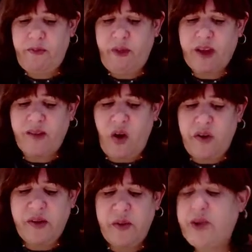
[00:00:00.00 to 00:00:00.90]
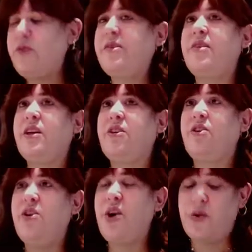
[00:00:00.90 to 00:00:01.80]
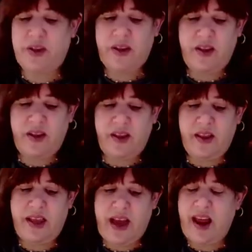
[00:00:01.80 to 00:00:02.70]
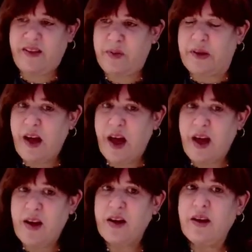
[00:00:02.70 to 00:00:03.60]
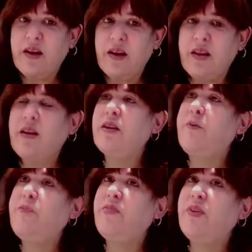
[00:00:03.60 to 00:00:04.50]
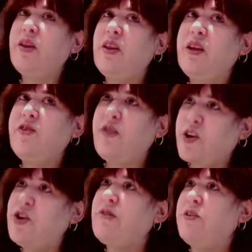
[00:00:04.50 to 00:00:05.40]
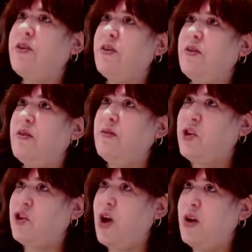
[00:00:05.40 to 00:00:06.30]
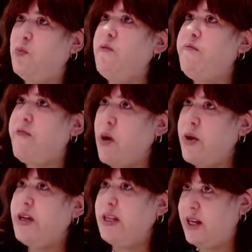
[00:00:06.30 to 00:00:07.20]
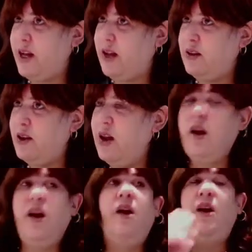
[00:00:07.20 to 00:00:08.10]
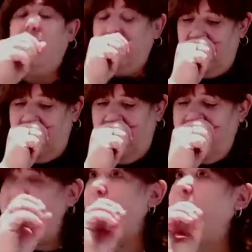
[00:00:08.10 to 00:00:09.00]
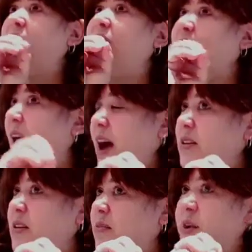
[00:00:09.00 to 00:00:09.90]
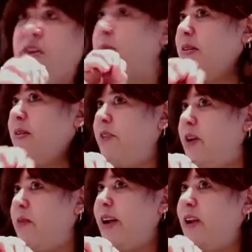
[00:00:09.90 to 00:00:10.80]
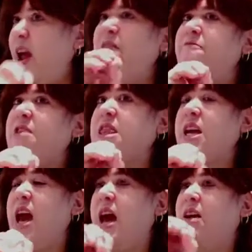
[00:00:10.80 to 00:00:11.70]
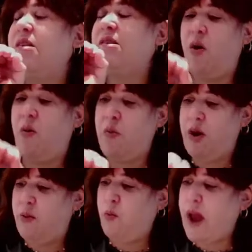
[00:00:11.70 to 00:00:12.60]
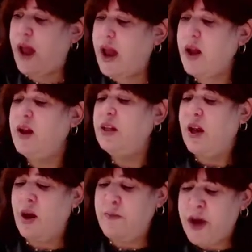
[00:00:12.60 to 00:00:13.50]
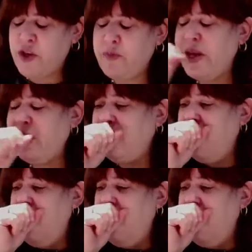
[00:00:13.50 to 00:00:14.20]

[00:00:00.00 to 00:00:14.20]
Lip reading: It's also interesting to note that, as we said, the instructions for the Mishkan were very detailed, very exact, very specific, right? Everything has a way, a measurement,